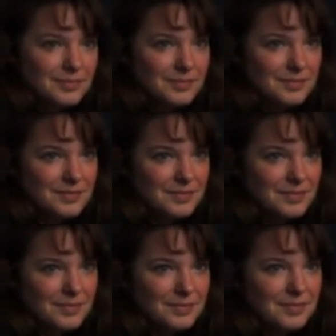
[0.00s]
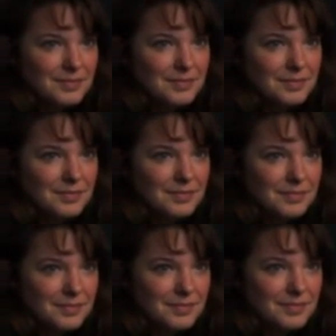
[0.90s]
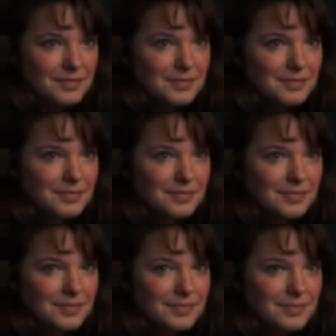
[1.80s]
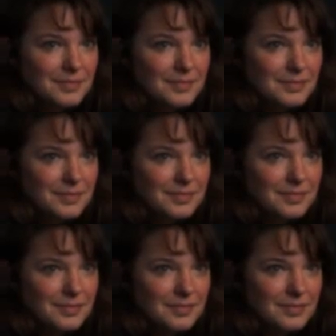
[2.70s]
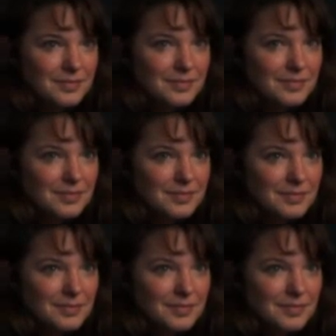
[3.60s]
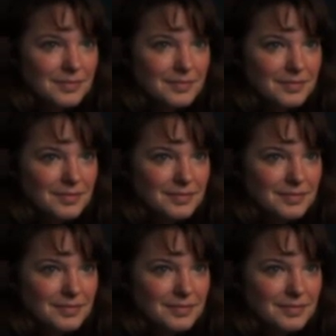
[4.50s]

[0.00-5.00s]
(not speaking)